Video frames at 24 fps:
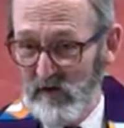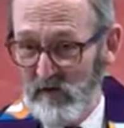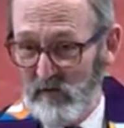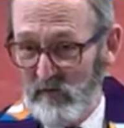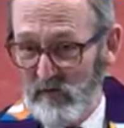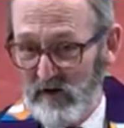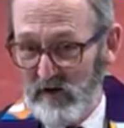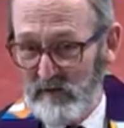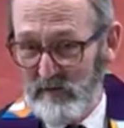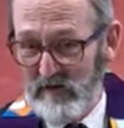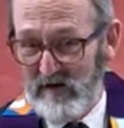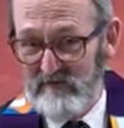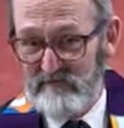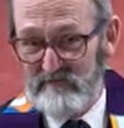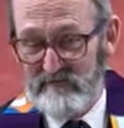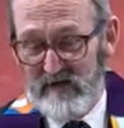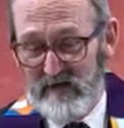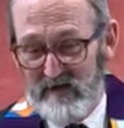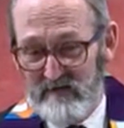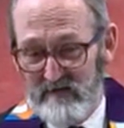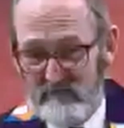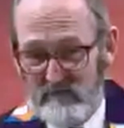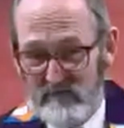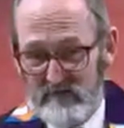One of my
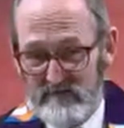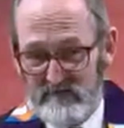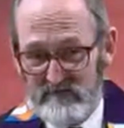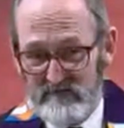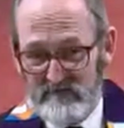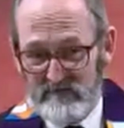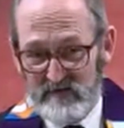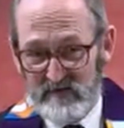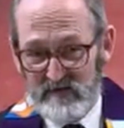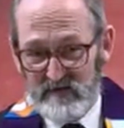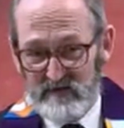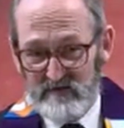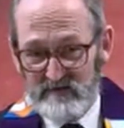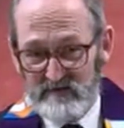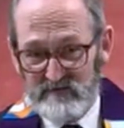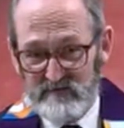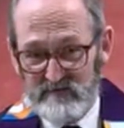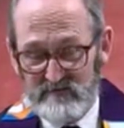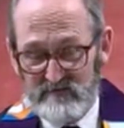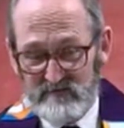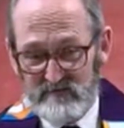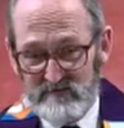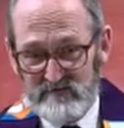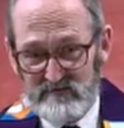favorites
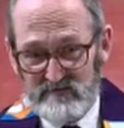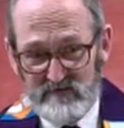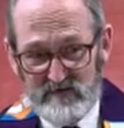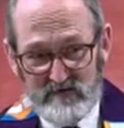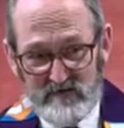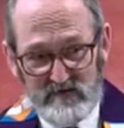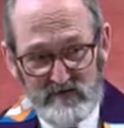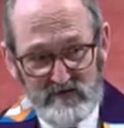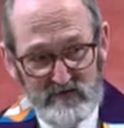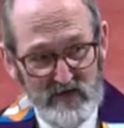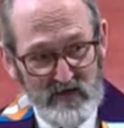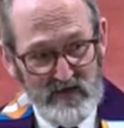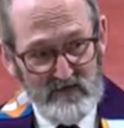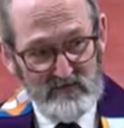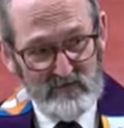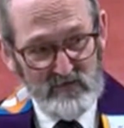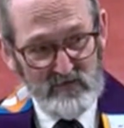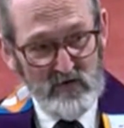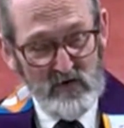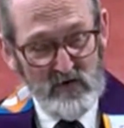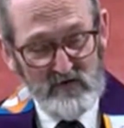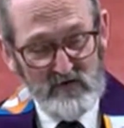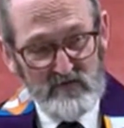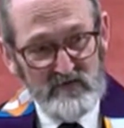is she has a
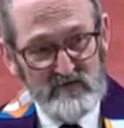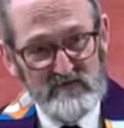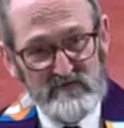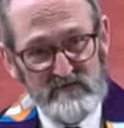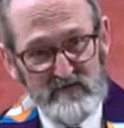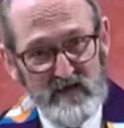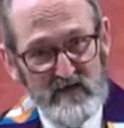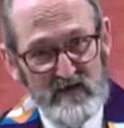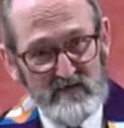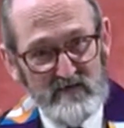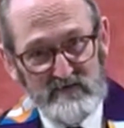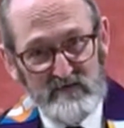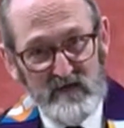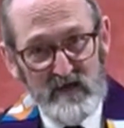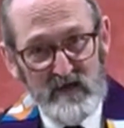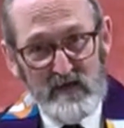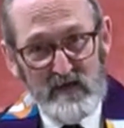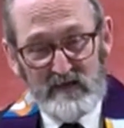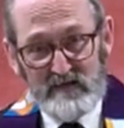card that says,